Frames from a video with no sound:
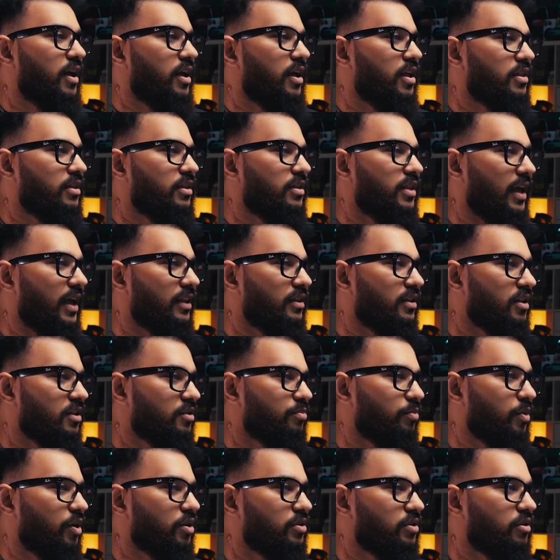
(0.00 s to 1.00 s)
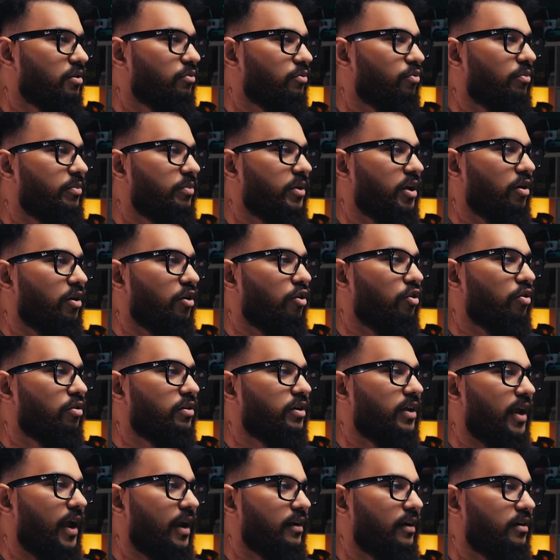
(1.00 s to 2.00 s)
that this person would be a good
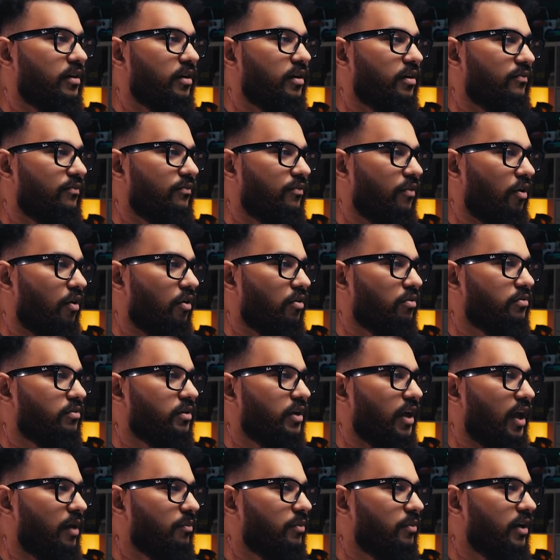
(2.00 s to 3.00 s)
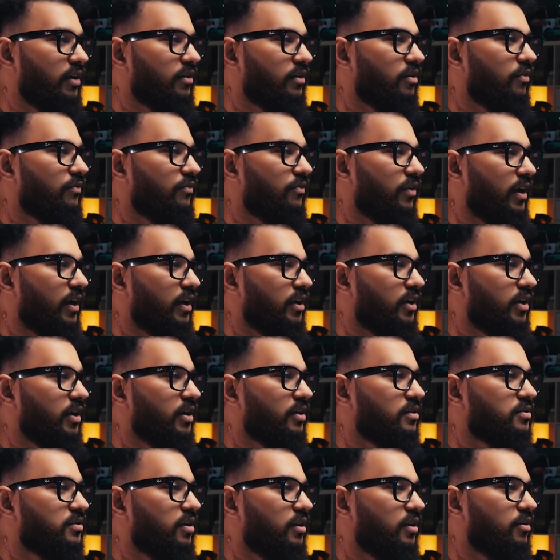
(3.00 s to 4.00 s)
candidate for. Tabulate your
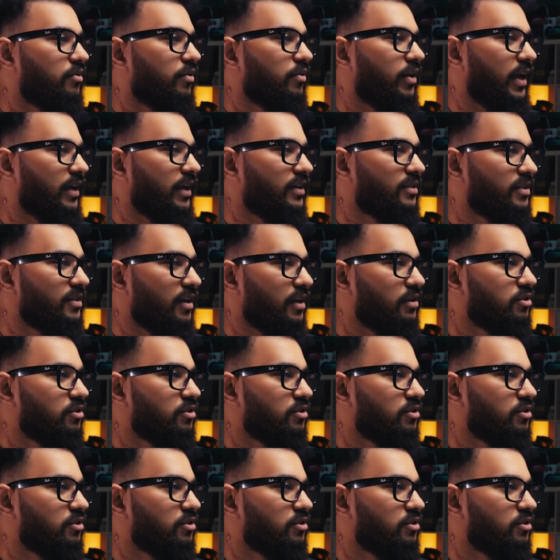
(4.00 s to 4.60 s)
findings into an Excel